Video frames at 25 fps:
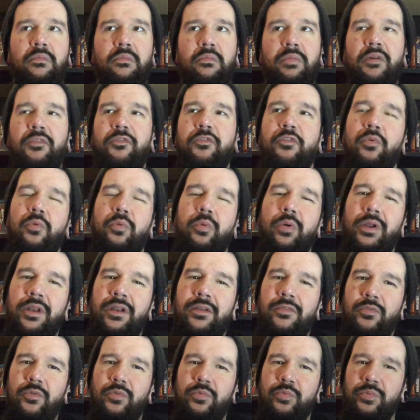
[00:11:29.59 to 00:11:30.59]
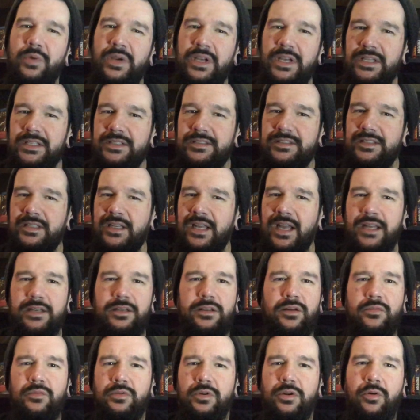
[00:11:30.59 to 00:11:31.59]
But for whatever reason, I
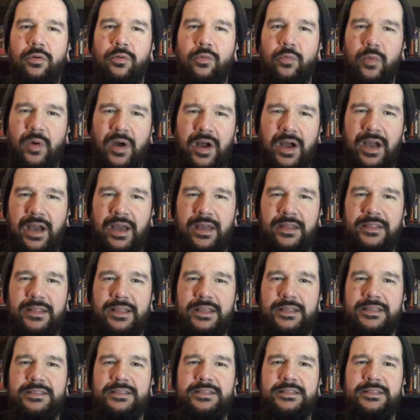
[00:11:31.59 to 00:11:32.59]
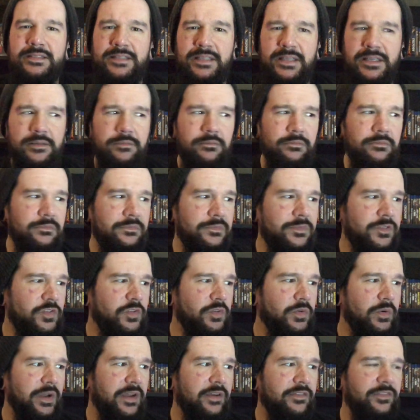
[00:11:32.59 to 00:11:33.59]
don't know why, they seem
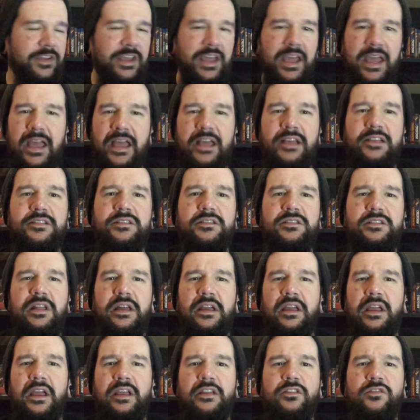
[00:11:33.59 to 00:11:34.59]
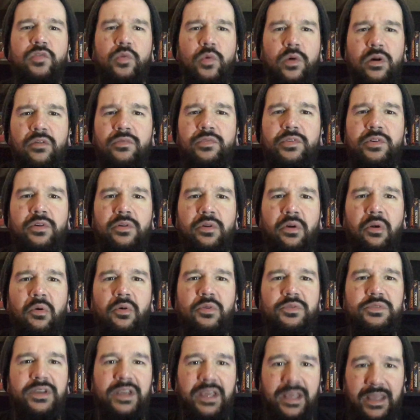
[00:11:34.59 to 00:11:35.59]
to have cast like a
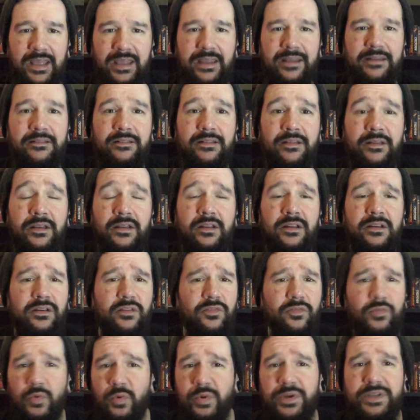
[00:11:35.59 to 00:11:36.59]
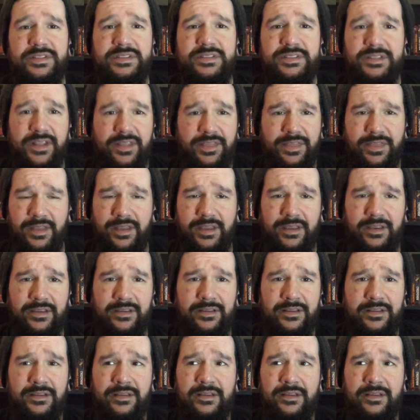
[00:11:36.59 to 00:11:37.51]
12-year-old kid to voice the thing.